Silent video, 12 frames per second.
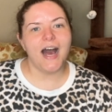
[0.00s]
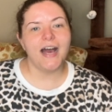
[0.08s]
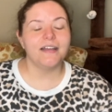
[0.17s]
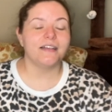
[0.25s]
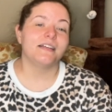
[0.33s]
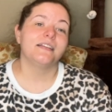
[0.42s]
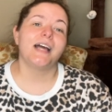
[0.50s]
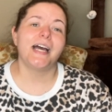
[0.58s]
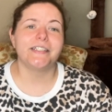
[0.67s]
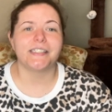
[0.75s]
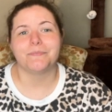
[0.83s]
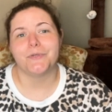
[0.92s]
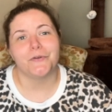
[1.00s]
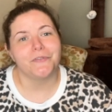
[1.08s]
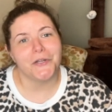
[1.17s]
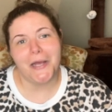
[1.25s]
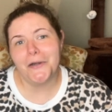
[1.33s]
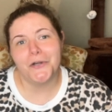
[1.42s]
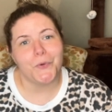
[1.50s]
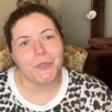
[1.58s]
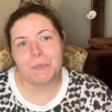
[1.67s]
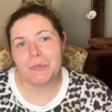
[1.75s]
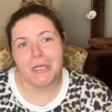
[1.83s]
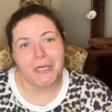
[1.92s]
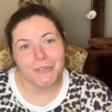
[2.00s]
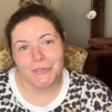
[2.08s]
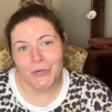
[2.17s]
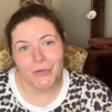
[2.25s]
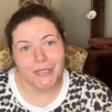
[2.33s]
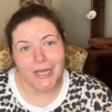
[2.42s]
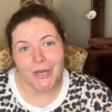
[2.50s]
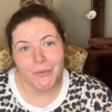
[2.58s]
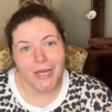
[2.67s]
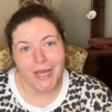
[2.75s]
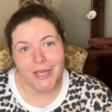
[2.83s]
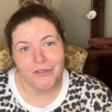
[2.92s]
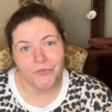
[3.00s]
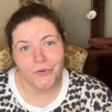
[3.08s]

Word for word: i i just moved here i don't know where the plugs are yet okay